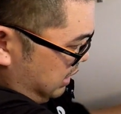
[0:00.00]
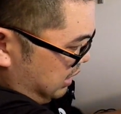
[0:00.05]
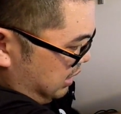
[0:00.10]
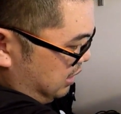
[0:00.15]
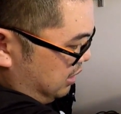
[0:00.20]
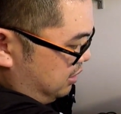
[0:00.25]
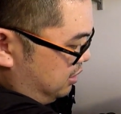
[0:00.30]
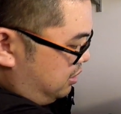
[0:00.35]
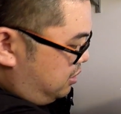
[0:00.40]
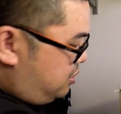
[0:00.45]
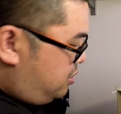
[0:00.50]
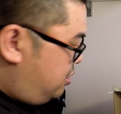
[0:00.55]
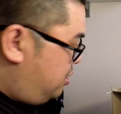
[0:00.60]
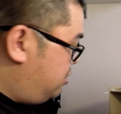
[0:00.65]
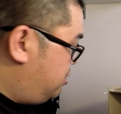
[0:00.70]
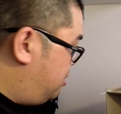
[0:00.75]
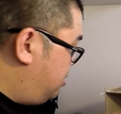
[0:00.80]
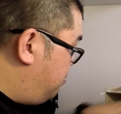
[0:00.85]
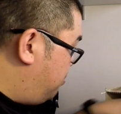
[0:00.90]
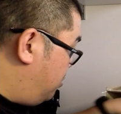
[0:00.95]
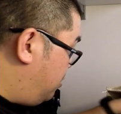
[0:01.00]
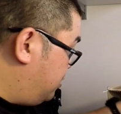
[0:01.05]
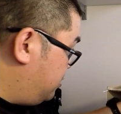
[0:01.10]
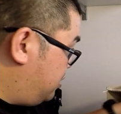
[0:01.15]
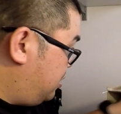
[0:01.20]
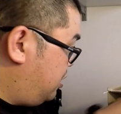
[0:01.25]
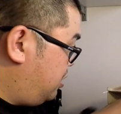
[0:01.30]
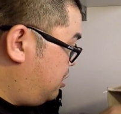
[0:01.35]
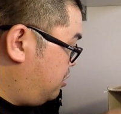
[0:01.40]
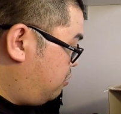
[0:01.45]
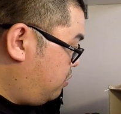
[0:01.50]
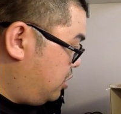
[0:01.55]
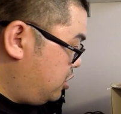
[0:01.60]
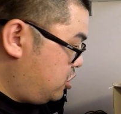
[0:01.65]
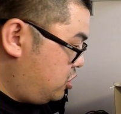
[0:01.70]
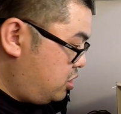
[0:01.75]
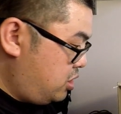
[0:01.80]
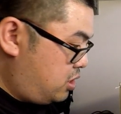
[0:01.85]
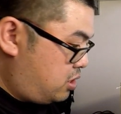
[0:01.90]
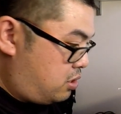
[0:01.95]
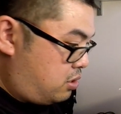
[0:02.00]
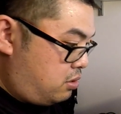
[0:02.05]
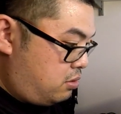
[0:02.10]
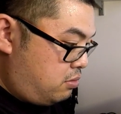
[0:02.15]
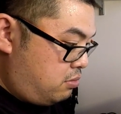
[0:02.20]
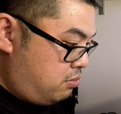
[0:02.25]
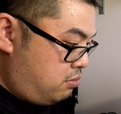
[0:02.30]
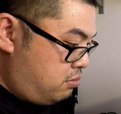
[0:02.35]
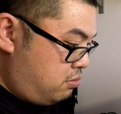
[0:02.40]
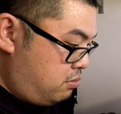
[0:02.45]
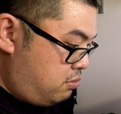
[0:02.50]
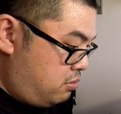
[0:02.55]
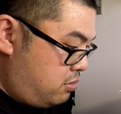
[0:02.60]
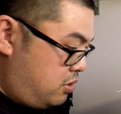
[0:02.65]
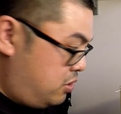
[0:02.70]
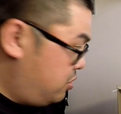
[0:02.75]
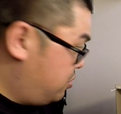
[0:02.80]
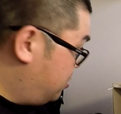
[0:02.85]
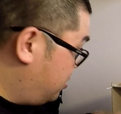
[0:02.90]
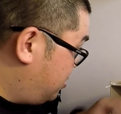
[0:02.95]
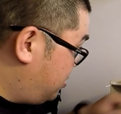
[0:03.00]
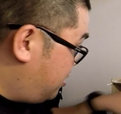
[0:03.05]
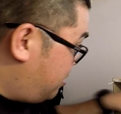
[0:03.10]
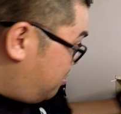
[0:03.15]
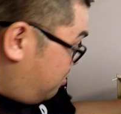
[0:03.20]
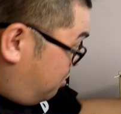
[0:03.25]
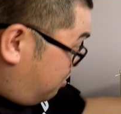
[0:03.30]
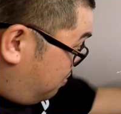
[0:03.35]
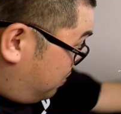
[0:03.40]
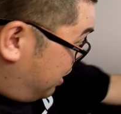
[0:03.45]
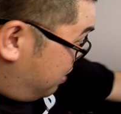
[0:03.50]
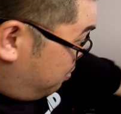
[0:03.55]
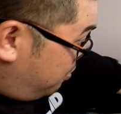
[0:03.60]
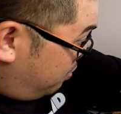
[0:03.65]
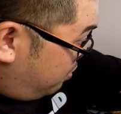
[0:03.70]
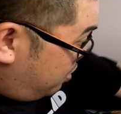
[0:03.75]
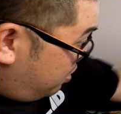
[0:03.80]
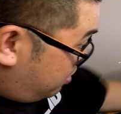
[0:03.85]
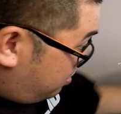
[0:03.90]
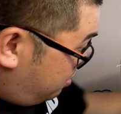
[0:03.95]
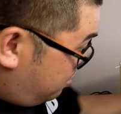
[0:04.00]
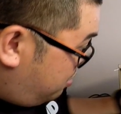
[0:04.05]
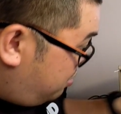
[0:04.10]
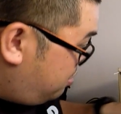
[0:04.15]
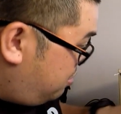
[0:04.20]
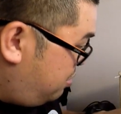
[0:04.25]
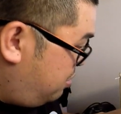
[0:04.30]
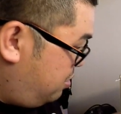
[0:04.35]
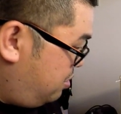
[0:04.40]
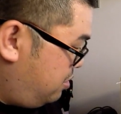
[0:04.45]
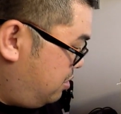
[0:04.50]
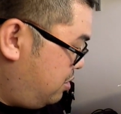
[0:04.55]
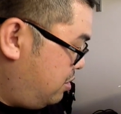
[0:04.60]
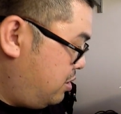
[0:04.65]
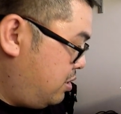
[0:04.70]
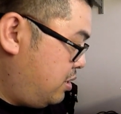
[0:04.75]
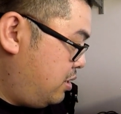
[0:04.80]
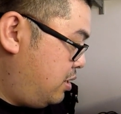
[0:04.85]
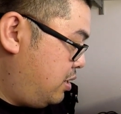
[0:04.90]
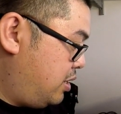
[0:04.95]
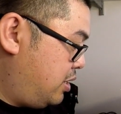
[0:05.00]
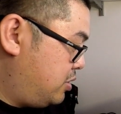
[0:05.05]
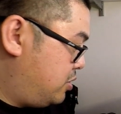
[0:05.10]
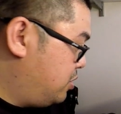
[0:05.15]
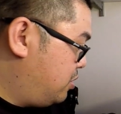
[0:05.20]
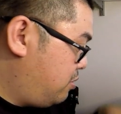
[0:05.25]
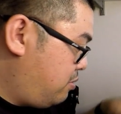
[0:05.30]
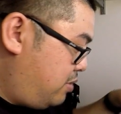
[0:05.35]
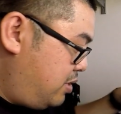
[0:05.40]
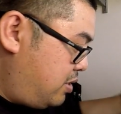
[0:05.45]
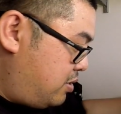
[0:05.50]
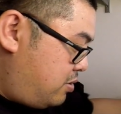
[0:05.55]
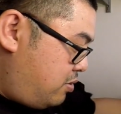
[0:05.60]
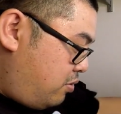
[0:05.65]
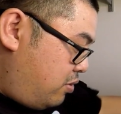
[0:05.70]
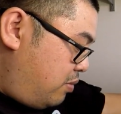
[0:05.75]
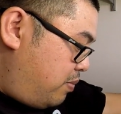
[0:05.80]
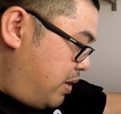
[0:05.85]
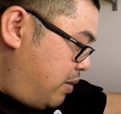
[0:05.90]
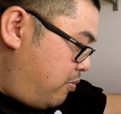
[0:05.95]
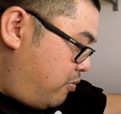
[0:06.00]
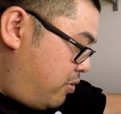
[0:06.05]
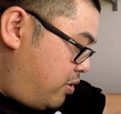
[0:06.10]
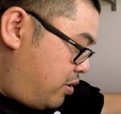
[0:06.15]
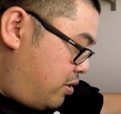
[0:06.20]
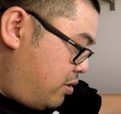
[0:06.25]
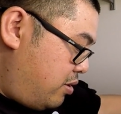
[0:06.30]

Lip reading: and this is the box in question. Just checking out the paperwork. Right, so yes, all the paperwork.